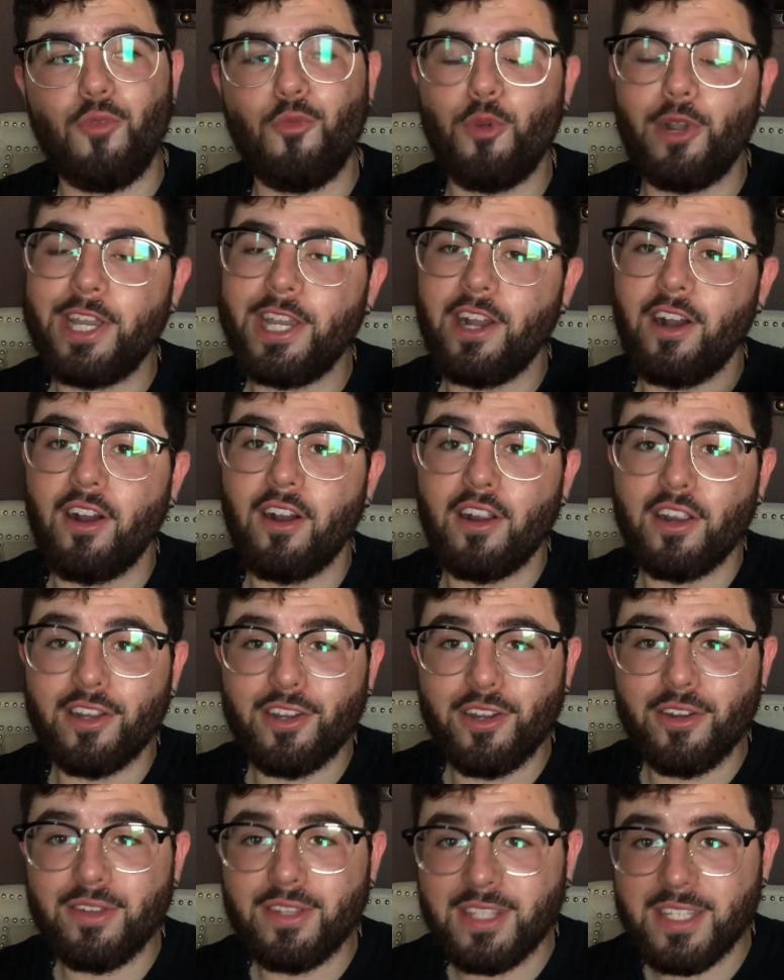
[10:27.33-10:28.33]
We are
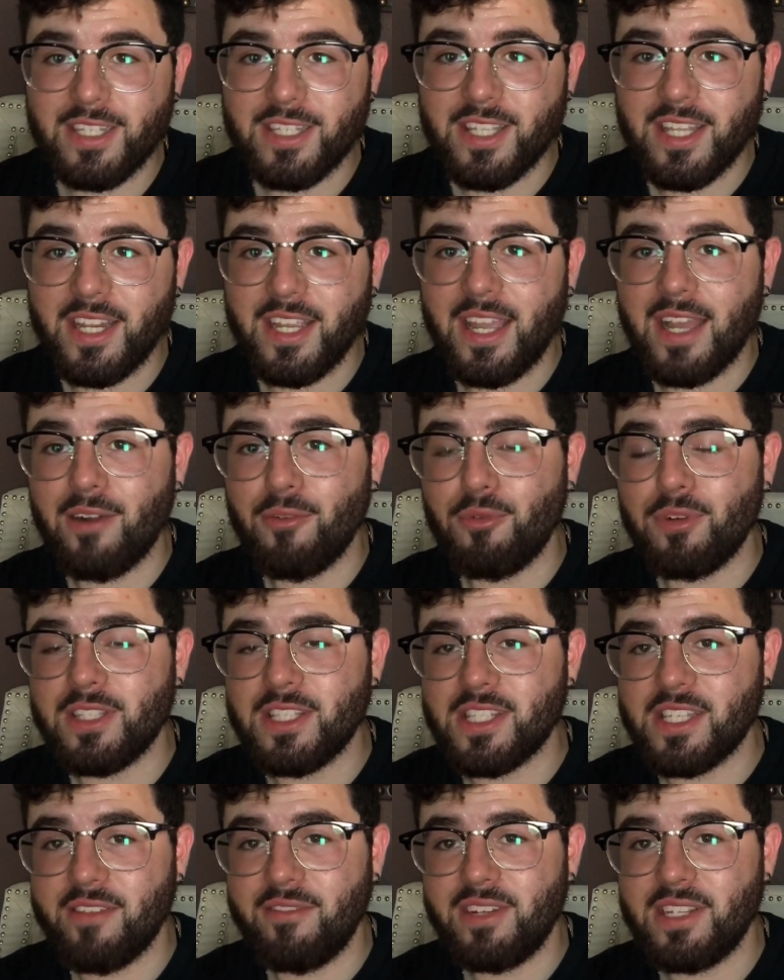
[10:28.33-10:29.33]
currently sitting at
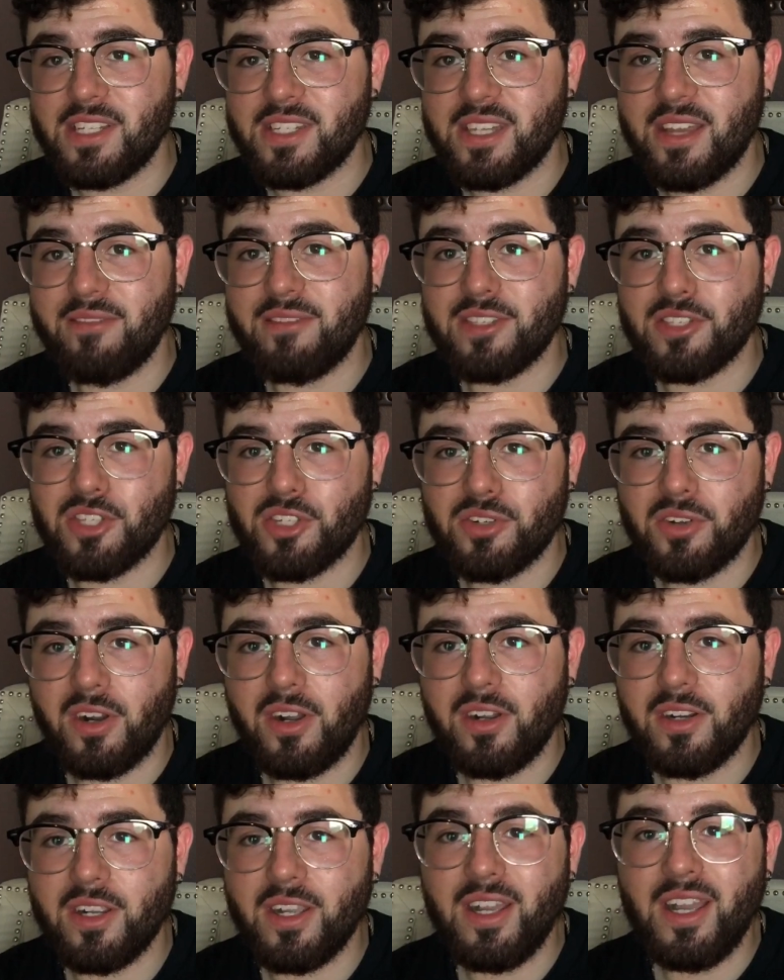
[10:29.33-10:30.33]
177
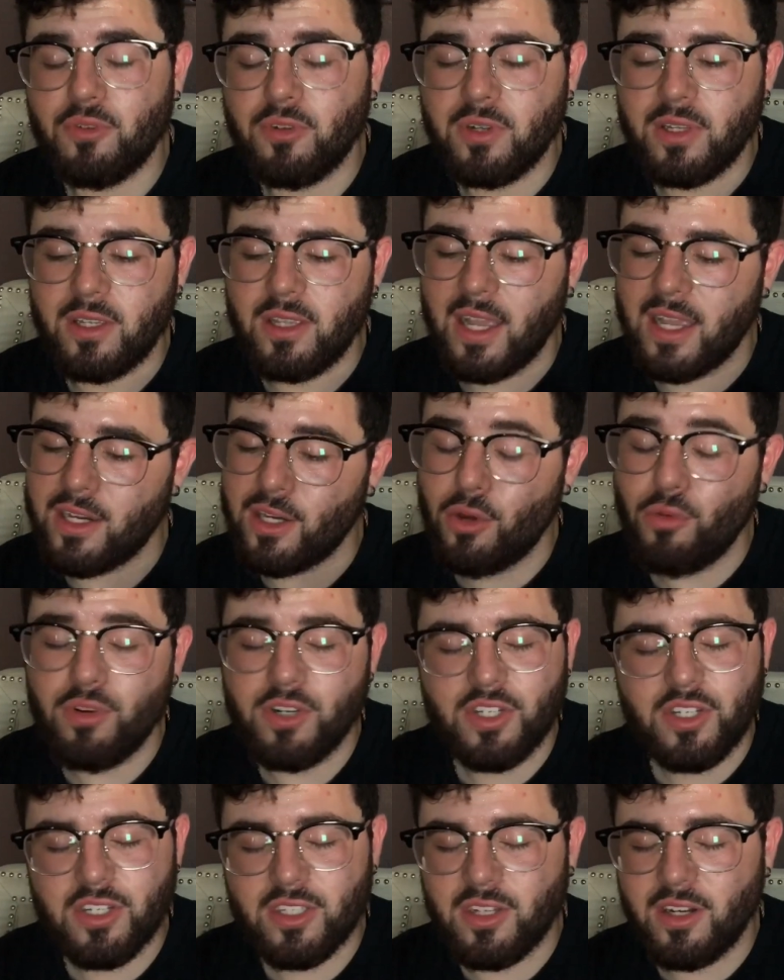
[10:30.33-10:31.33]
strong. I know we're
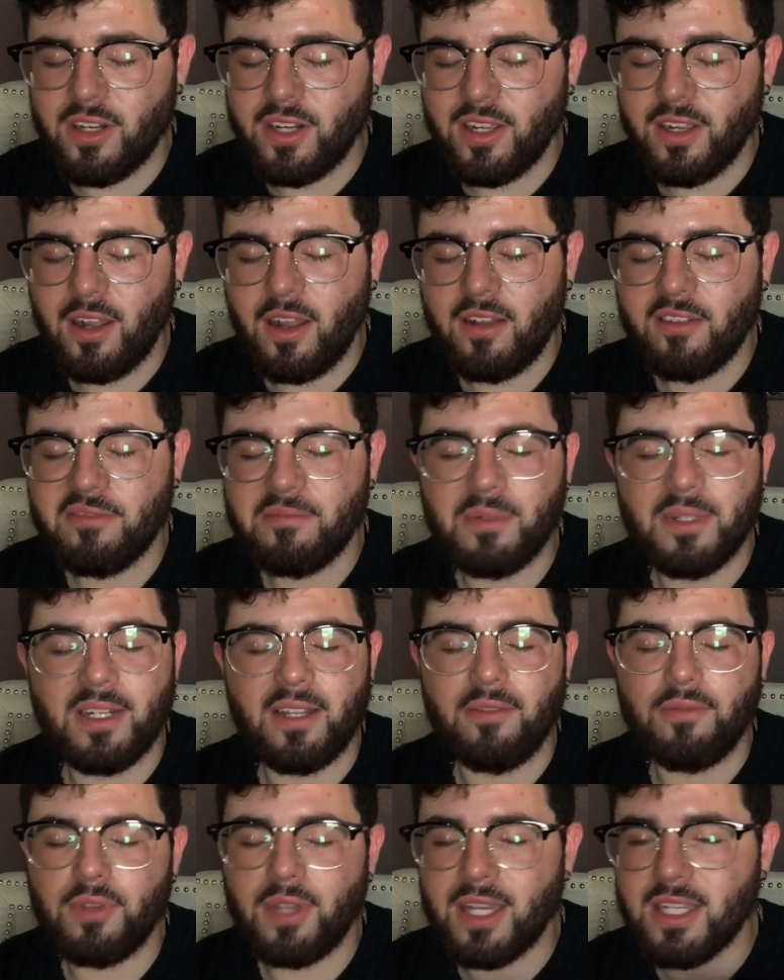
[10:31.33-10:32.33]
just starting off, but
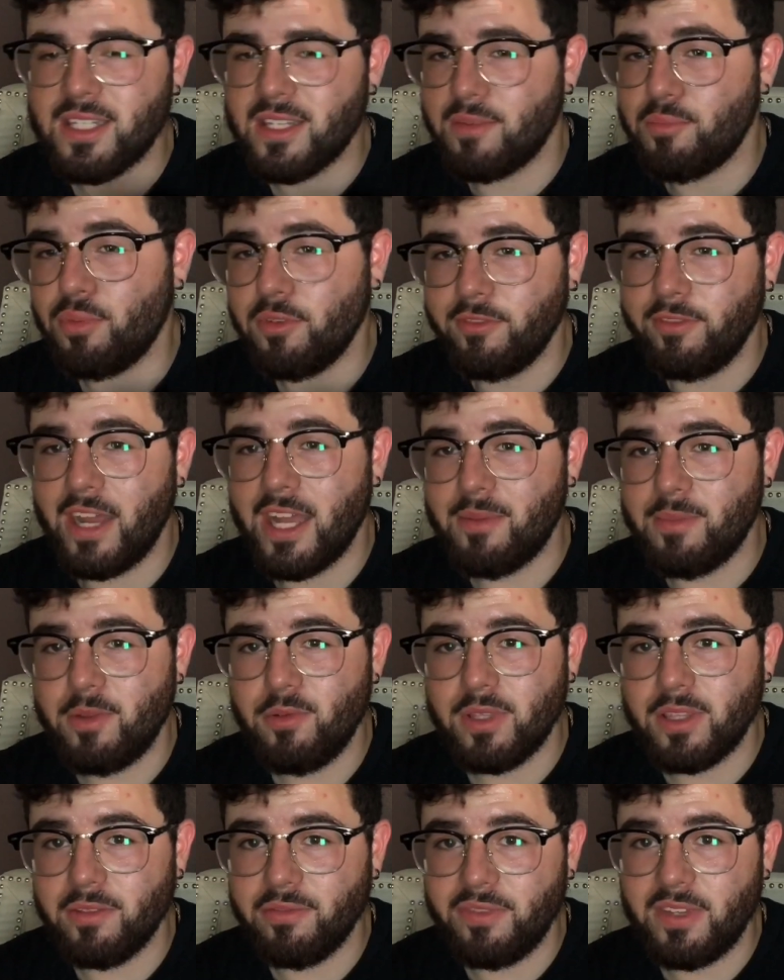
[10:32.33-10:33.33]
if you guys can provide me
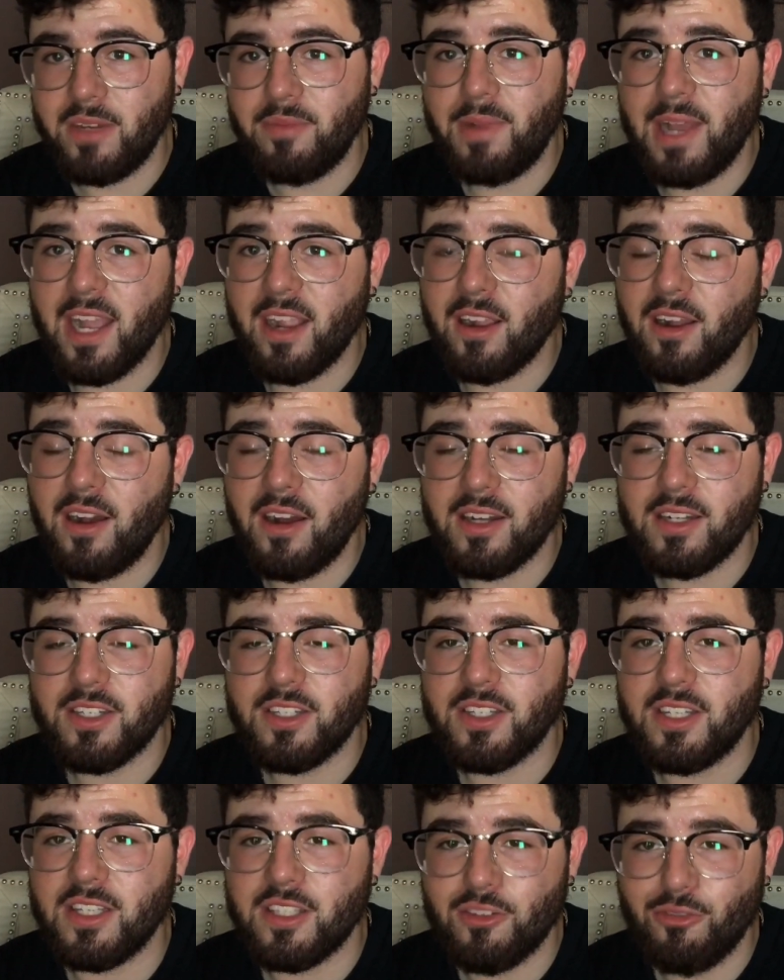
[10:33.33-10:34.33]
with the feedback,
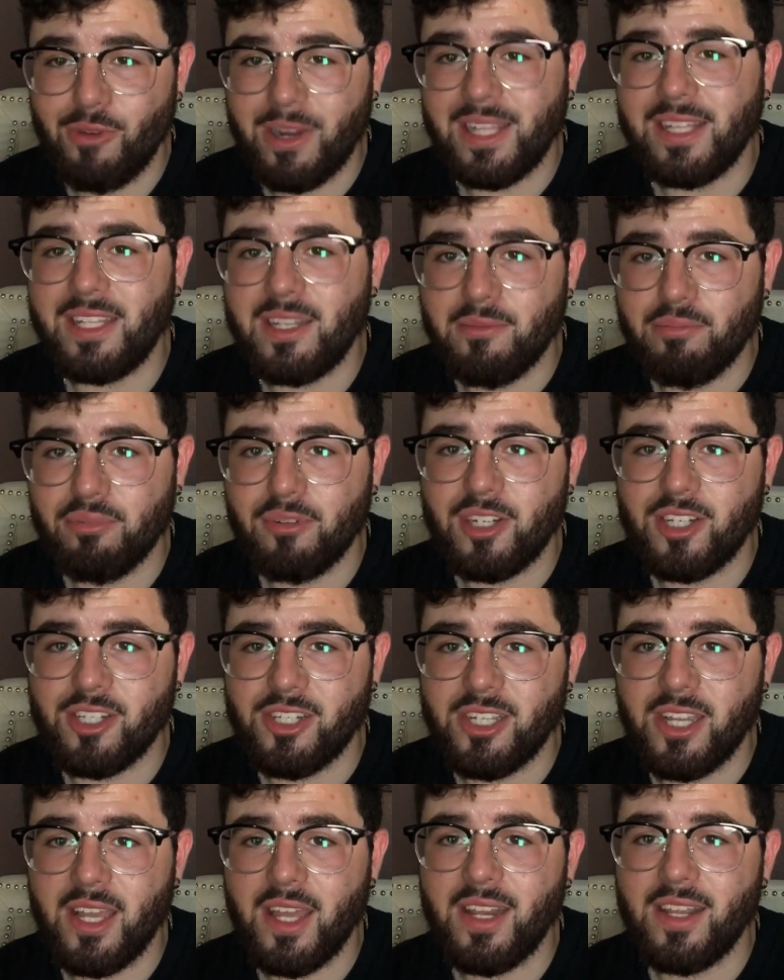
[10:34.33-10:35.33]
honestly, it's greatly
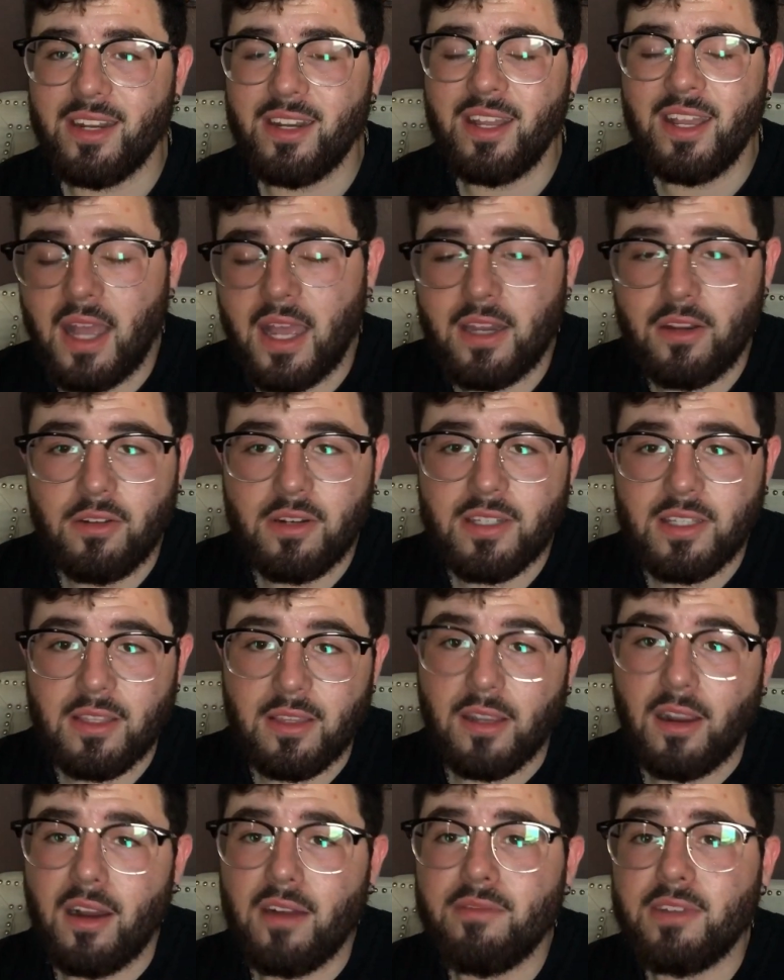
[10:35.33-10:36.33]
appreciated. I noticed that
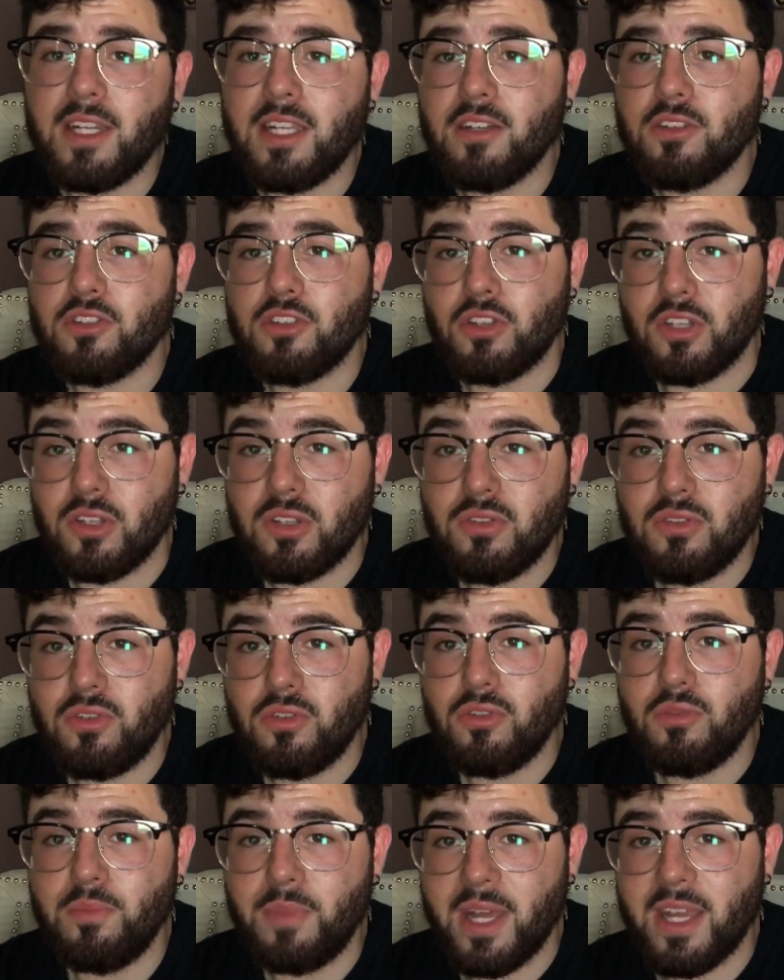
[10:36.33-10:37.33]
the car videos
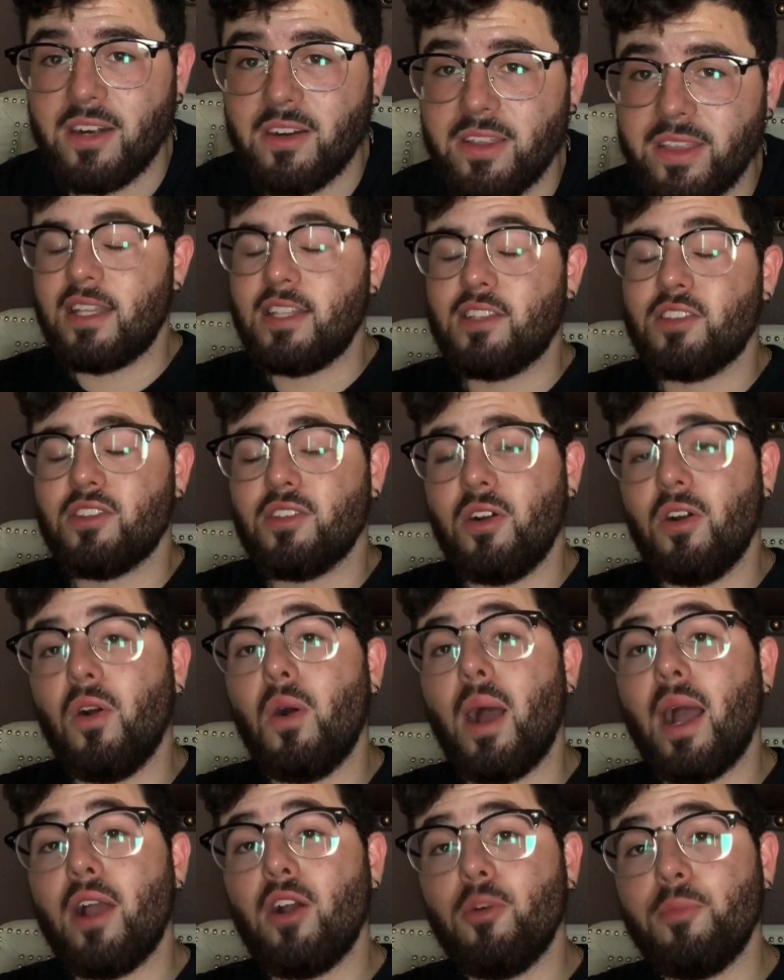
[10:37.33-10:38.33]
do better, and
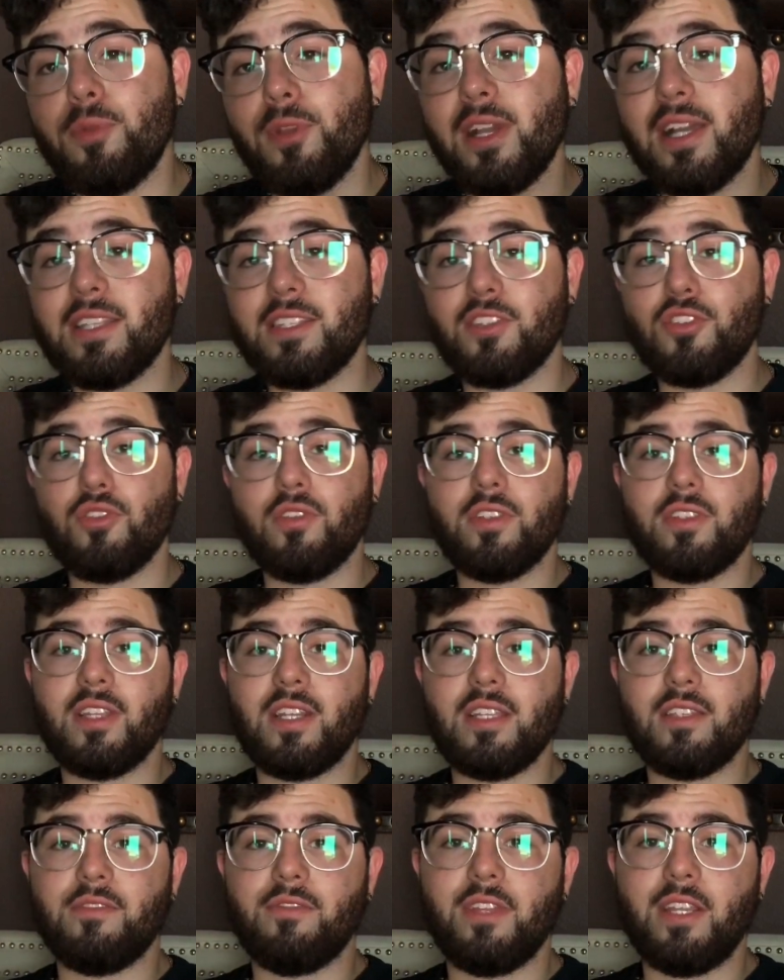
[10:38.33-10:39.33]
so I hope you guys enjoyed
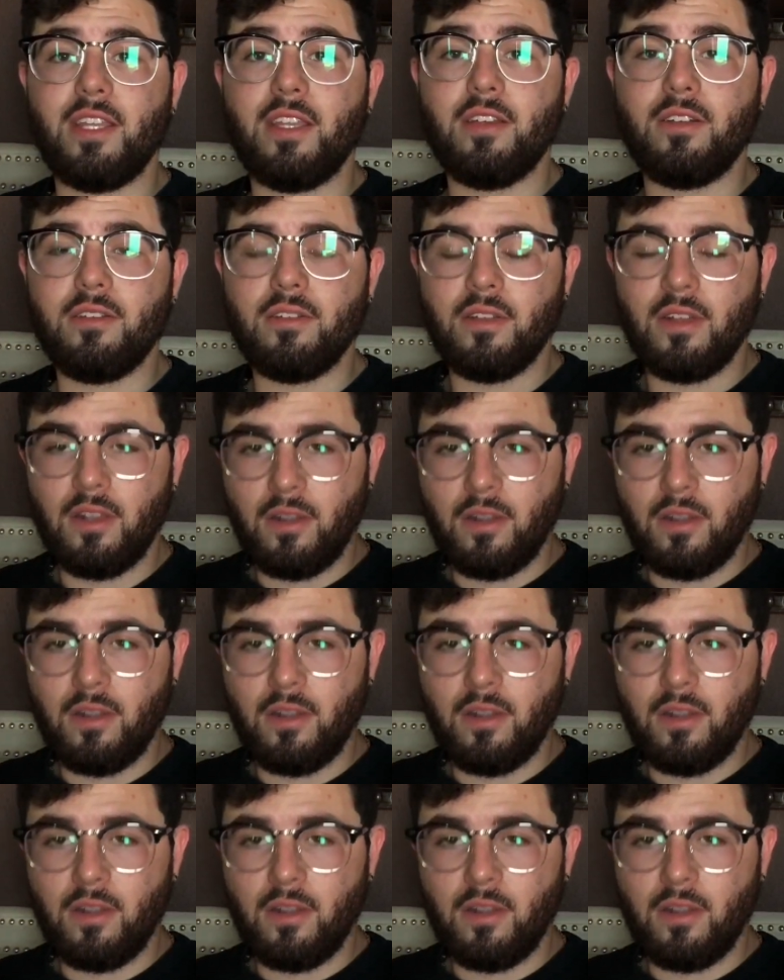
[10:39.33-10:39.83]
today's video.